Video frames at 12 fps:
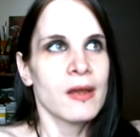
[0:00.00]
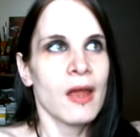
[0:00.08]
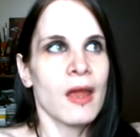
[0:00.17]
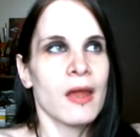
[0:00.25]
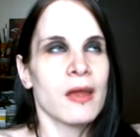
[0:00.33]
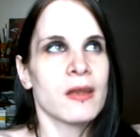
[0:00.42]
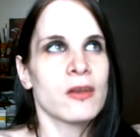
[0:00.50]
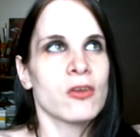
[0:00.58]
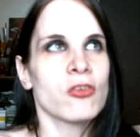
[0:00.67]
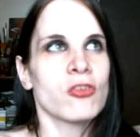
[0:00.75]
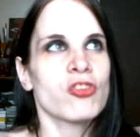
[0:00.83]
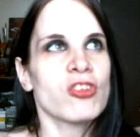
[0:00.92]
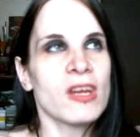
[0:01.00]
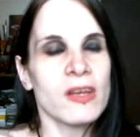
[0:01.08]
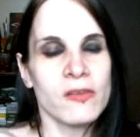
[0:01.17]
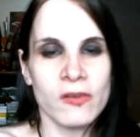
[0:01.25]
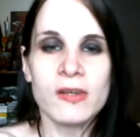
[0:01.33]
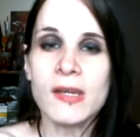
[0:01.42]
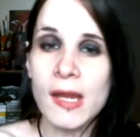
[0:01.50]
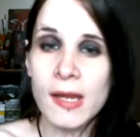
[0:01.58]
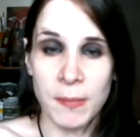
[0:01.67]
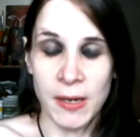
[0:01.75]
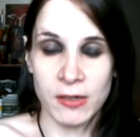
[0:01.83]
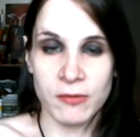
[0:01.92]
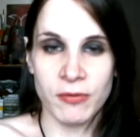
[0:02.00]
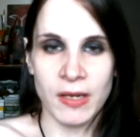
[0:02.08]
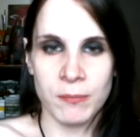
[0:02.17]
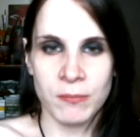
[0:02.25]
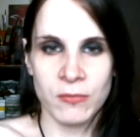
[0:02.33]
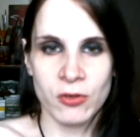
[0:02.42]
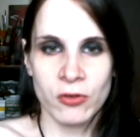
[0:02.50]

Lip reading: and she gets a name out of him.